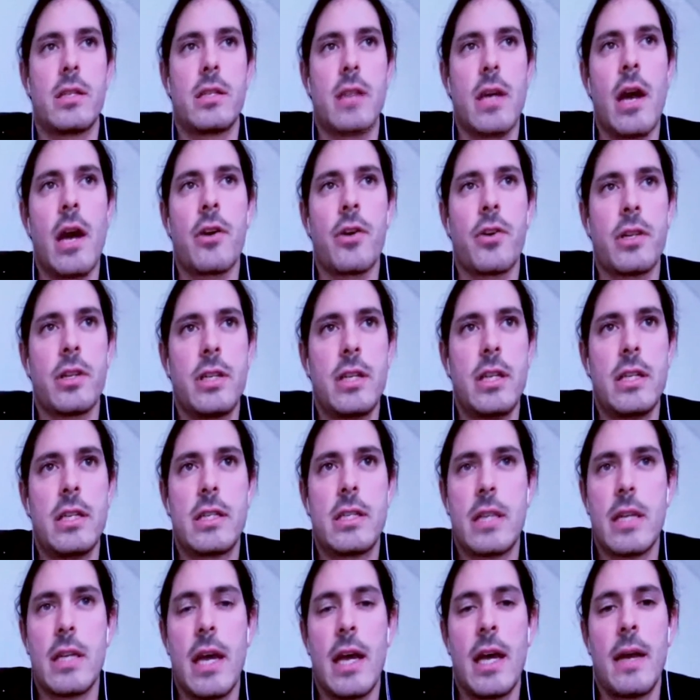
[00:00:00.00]

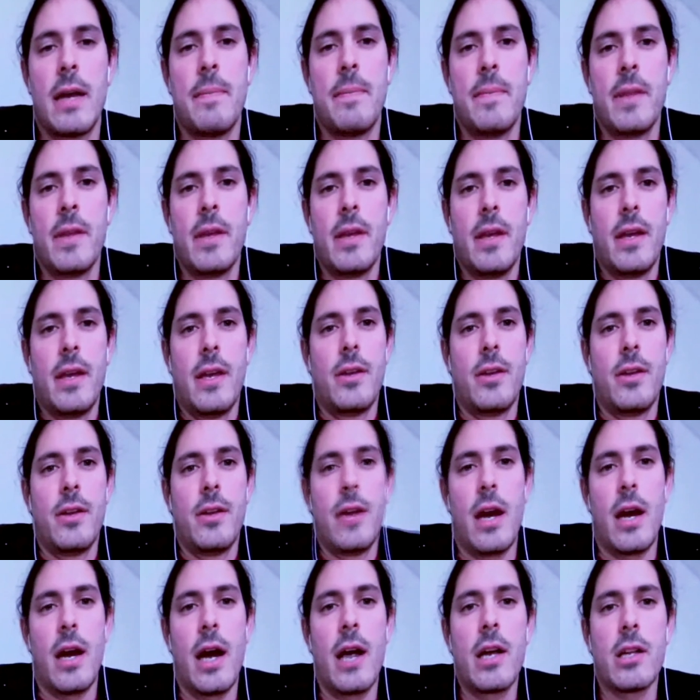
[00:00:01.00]
Socrates said, the
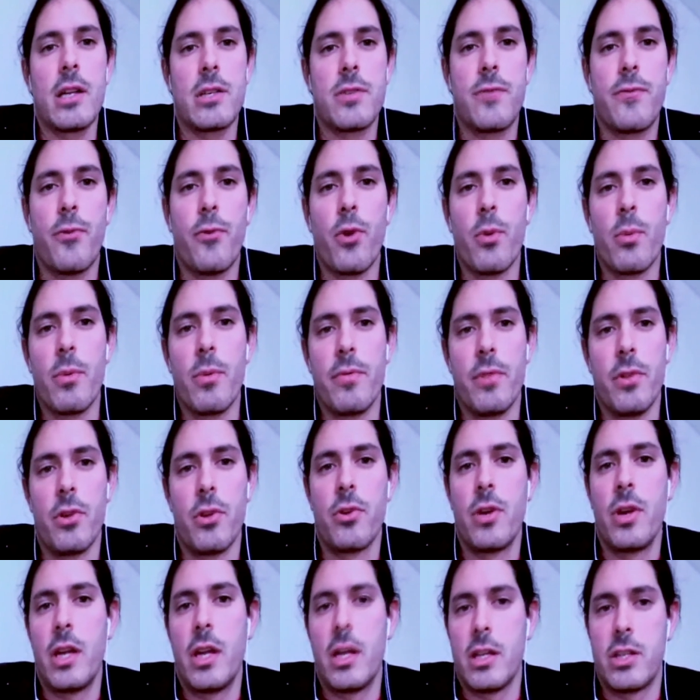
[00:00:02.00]
highest form
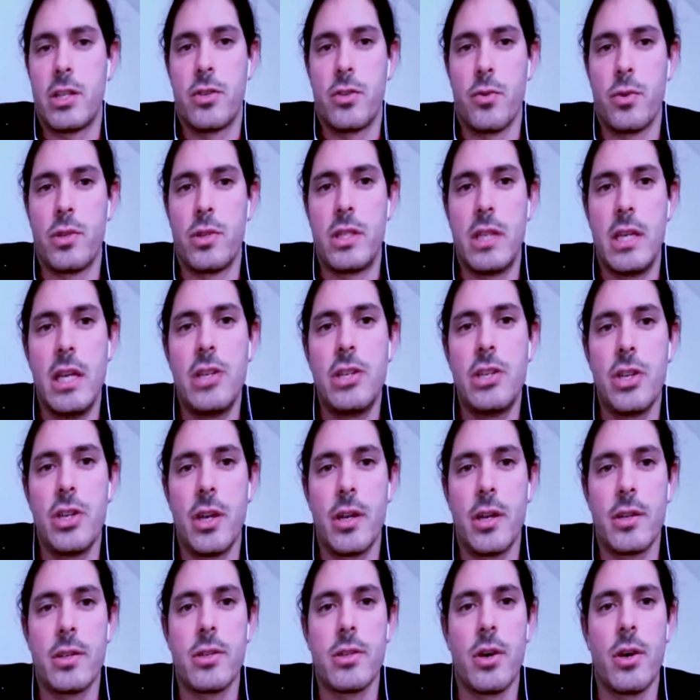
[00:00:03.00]
of learning is through
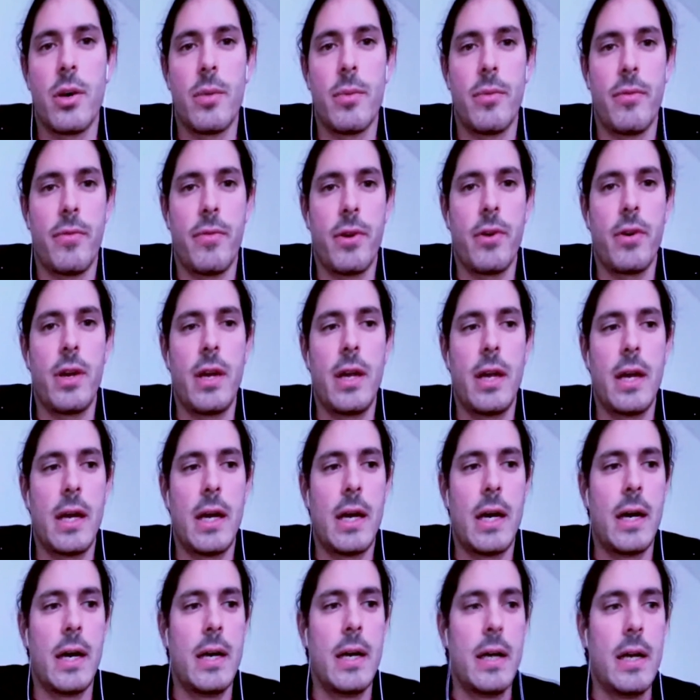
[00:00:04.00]
teaching. So I'm very,
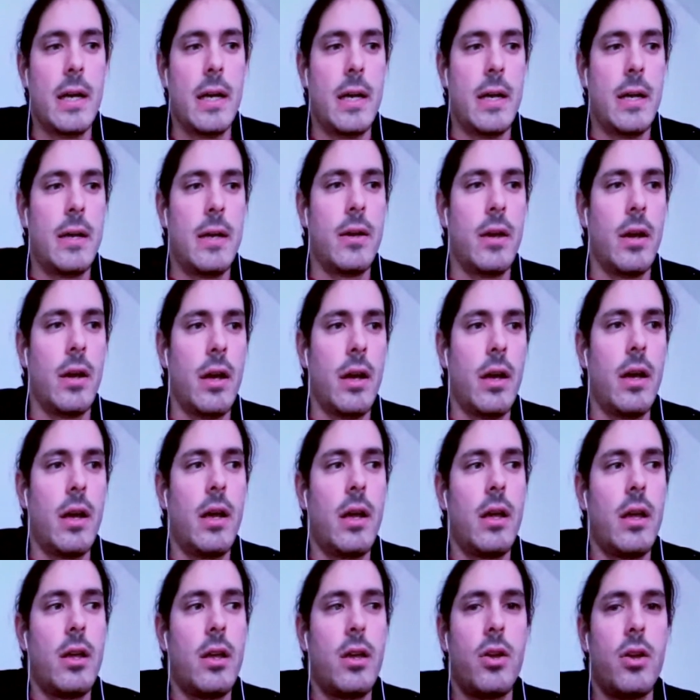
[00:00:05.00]

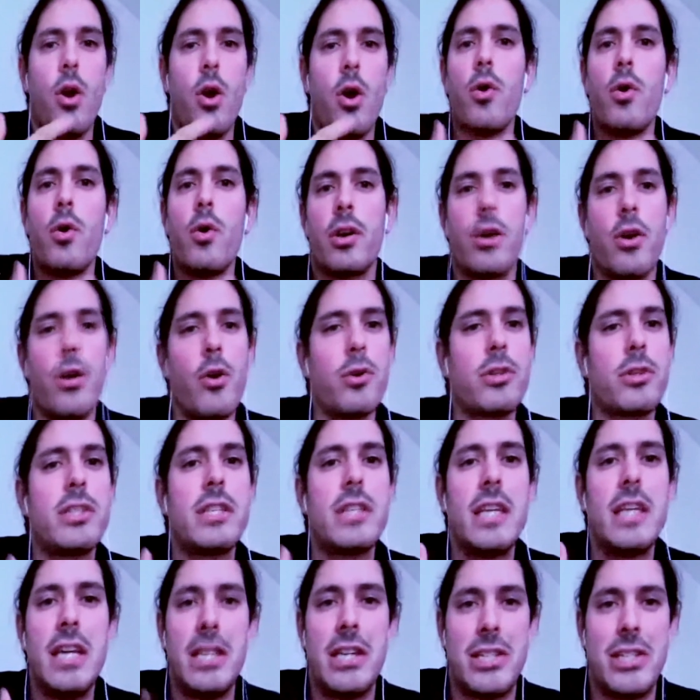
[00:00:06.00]
go
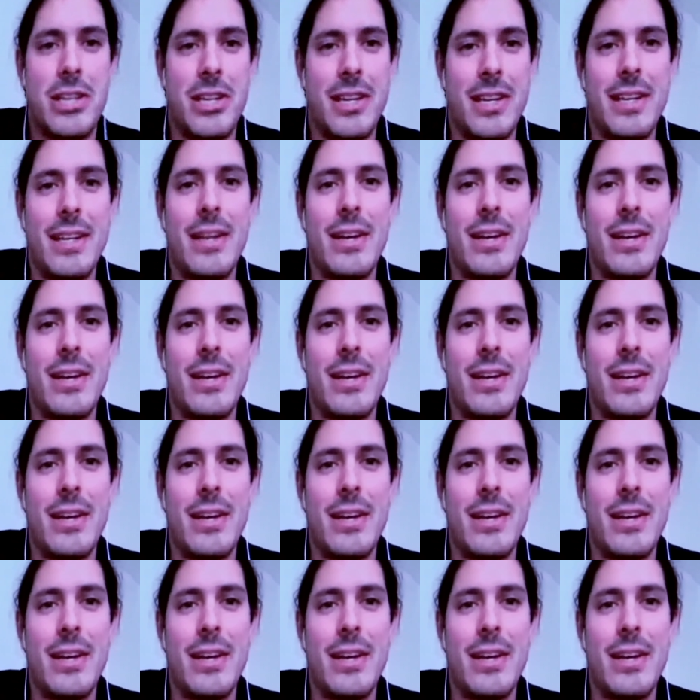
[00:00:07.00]
teach.